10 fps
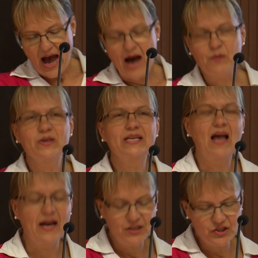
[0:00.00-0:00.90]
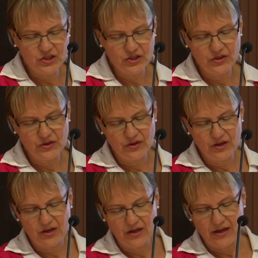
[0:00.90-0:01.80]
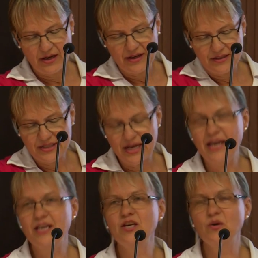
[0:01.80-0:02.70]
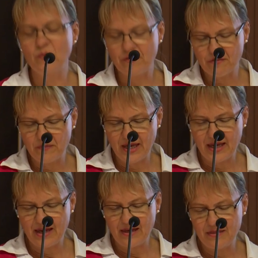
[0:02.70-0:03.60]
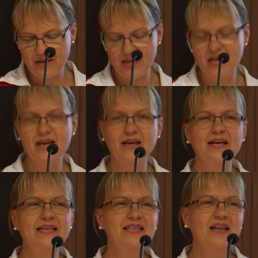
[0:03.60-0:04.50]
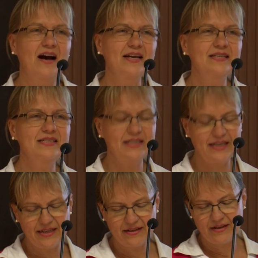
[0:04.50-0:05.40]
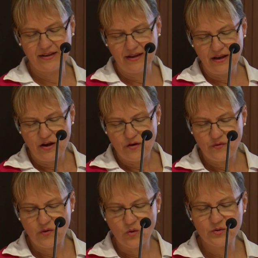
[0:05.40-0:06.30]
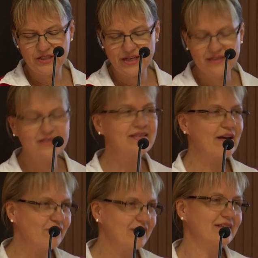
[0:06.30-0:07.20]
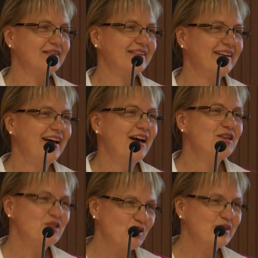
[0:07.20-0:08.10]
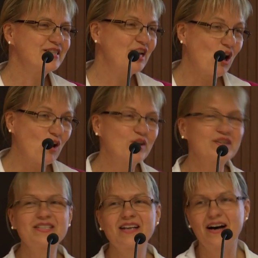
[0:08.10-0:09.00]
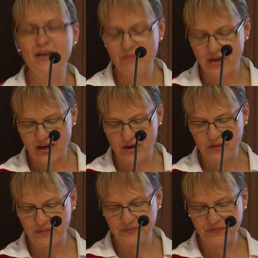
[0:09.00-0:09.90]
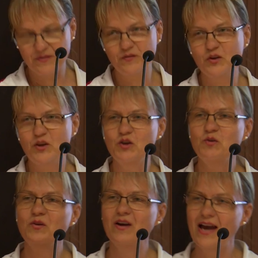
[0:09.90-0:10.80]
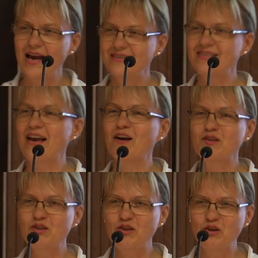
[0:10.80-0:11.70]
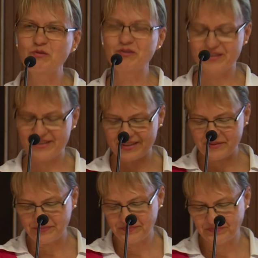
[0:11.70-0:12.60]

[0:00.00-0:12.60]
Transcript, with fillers: I would like to take you with me in the year 1947. So it's a long time ago for you as young students.